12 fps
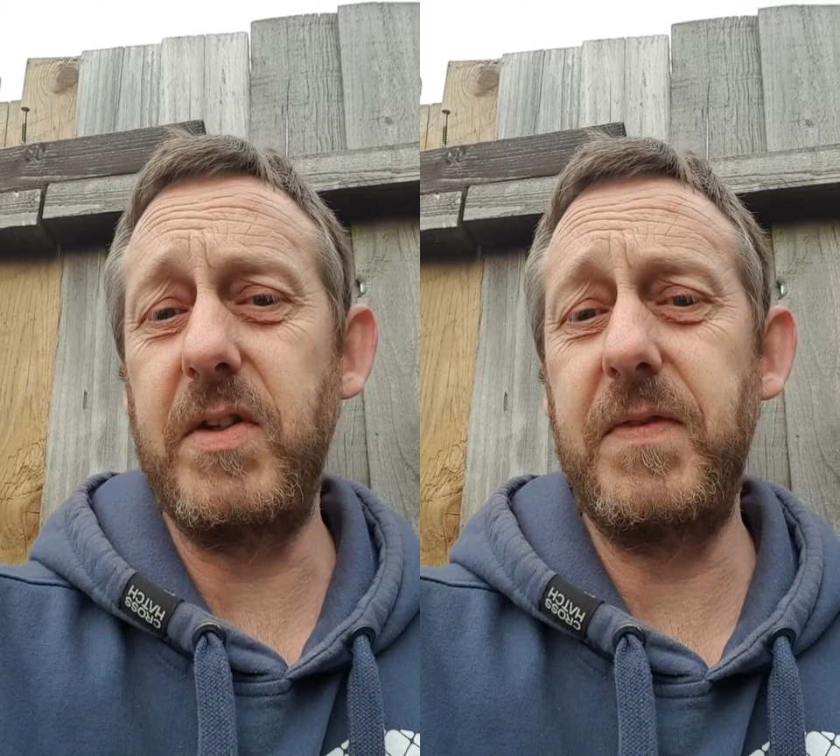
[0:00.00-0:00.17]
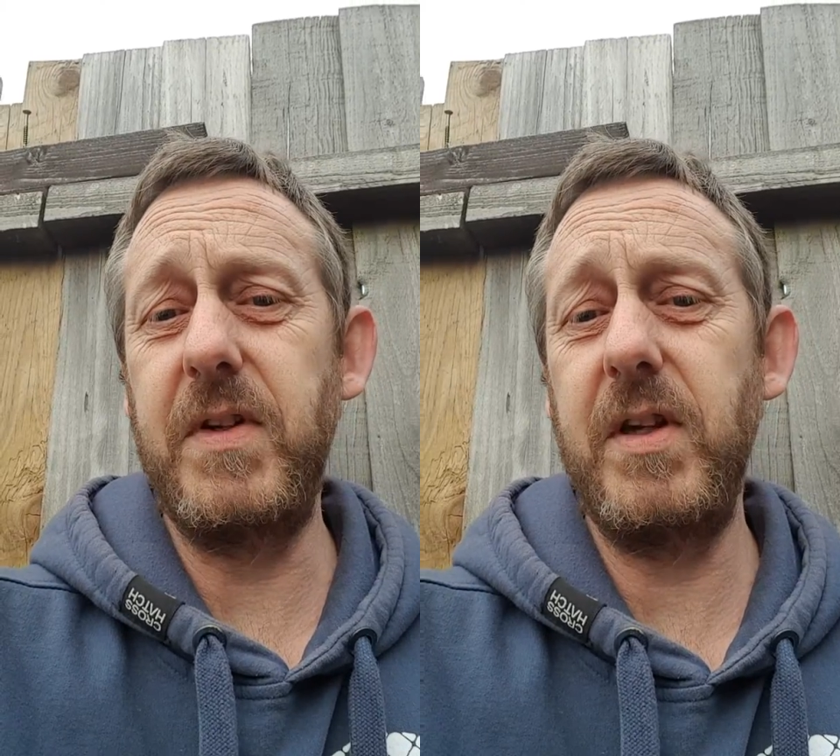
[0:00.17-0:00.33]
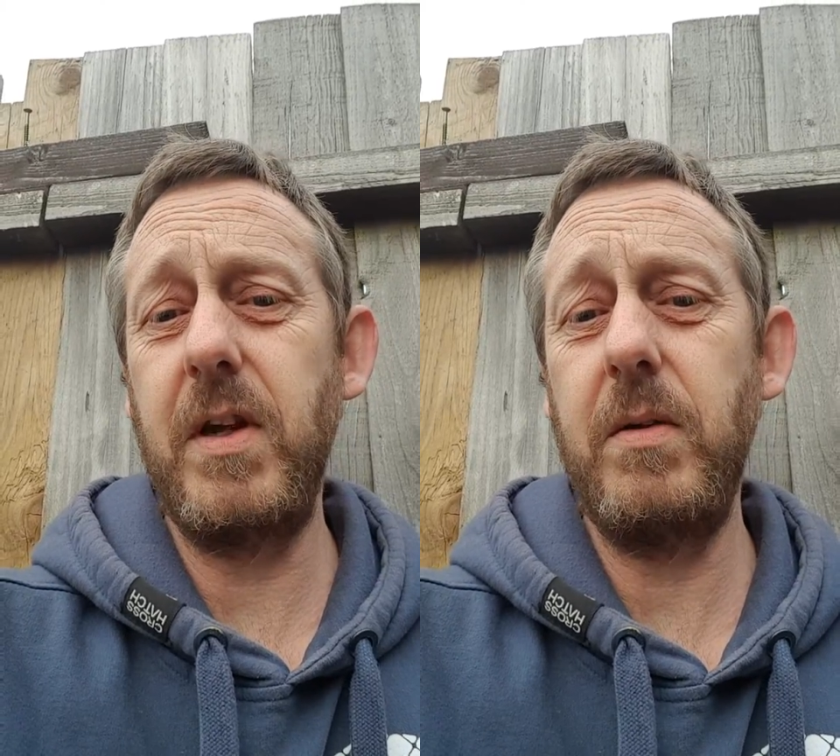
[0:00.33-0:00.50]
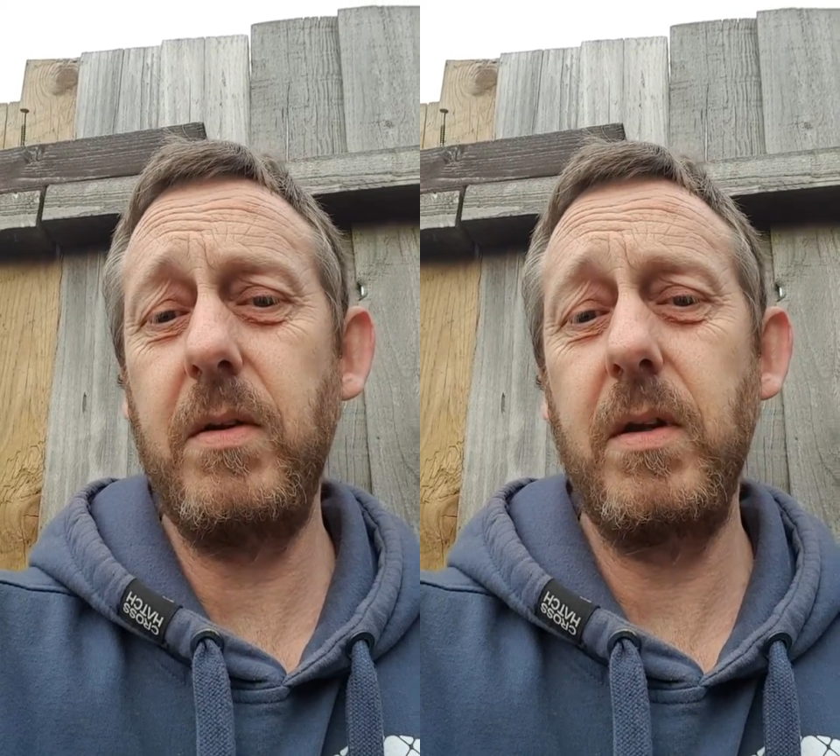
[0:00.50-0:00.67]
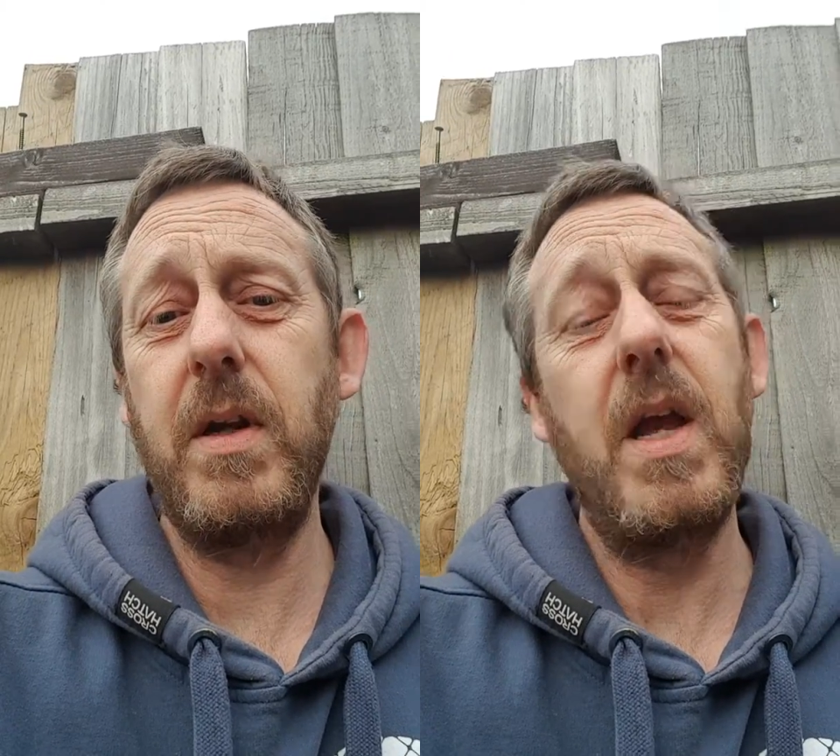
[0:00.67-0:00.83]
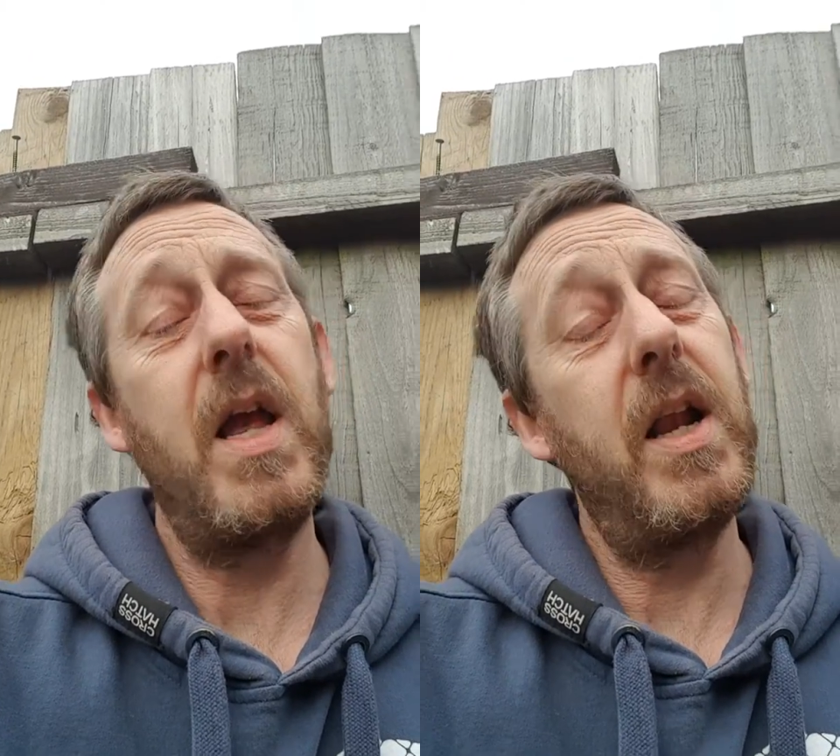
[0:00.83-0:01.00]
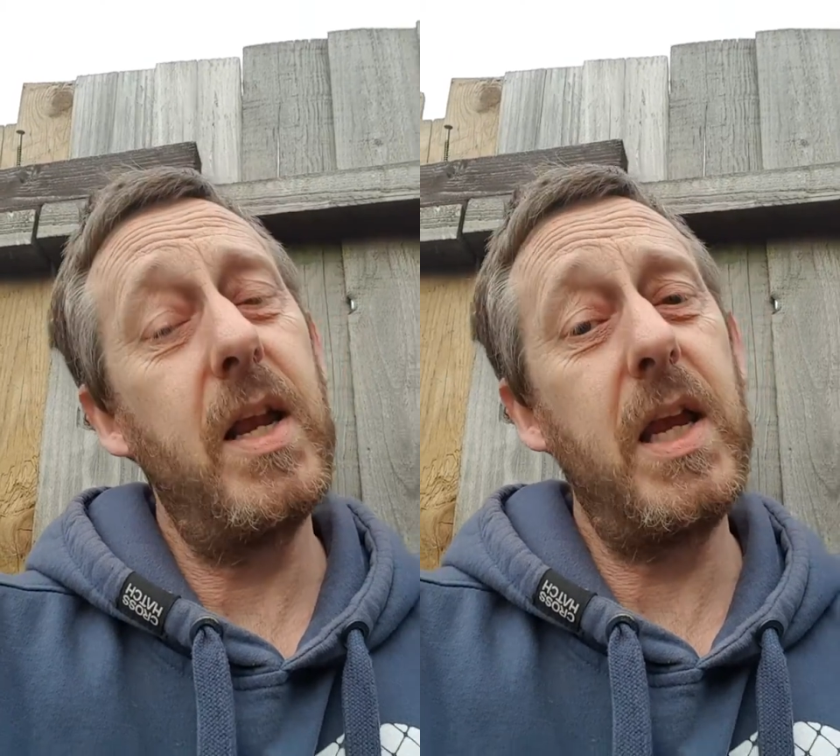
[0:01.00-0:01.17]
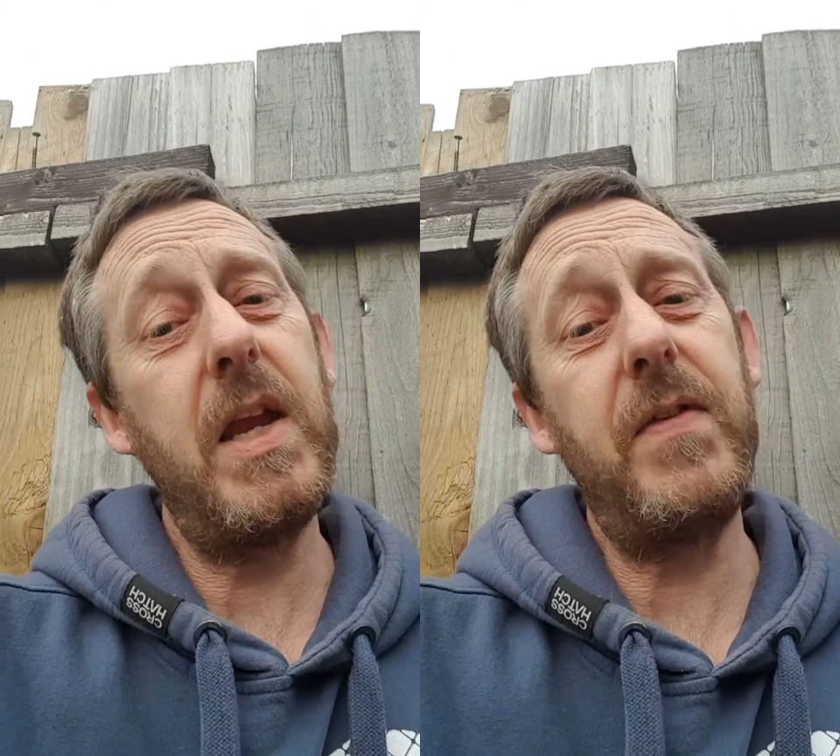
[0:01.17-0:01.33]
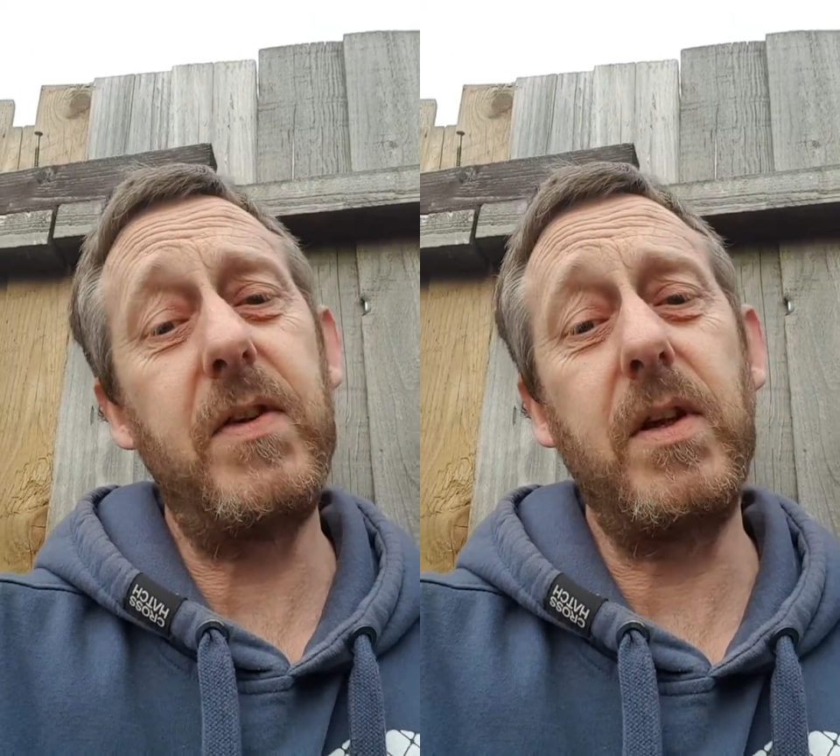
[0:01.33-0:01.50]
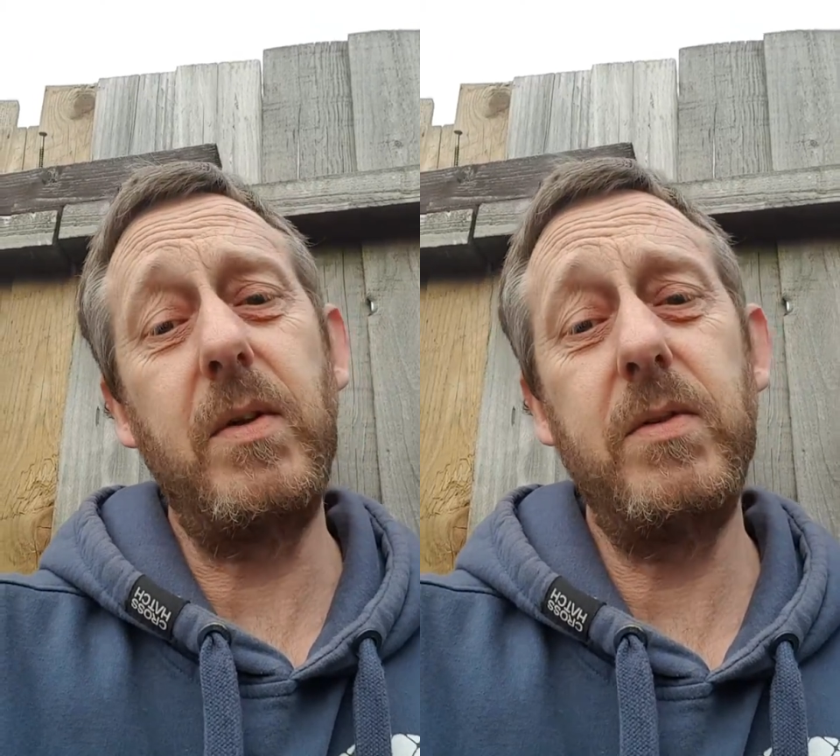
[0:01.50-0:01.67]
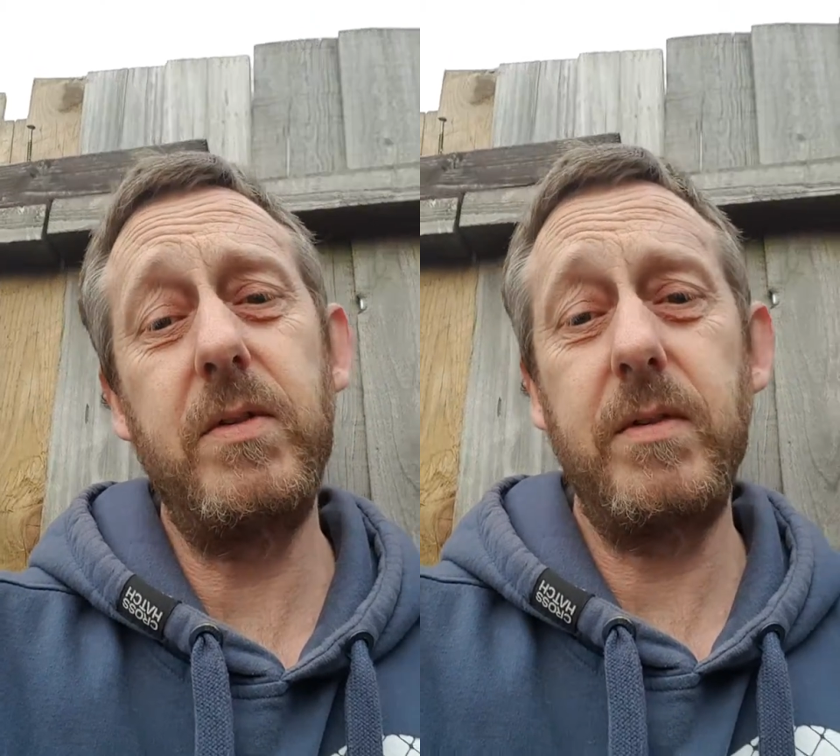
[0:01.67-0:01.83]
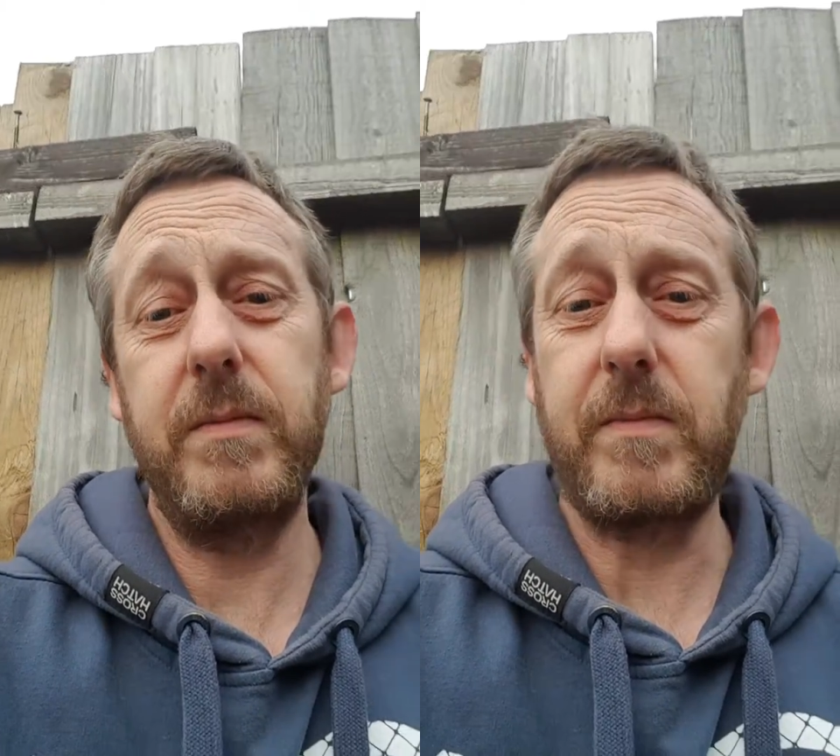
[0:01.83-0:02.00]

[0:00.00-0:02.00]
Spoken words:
video. If I don't,